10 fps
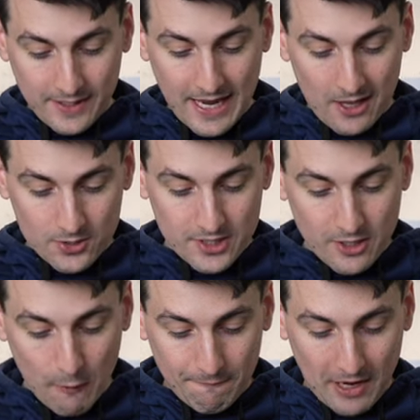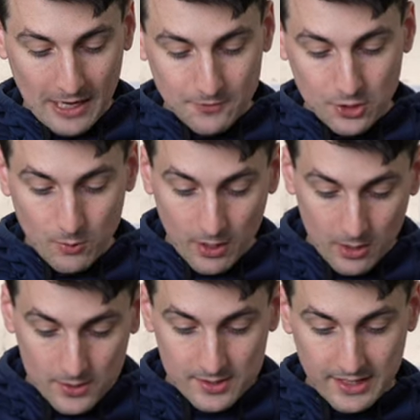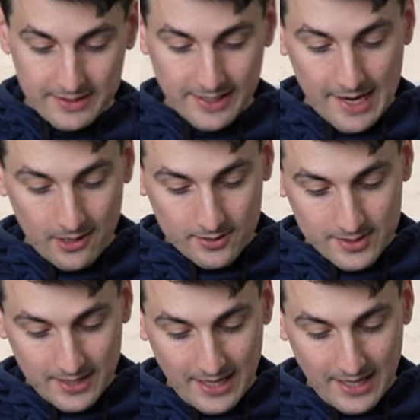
Galaxy Note 5 Duos and the Galaxy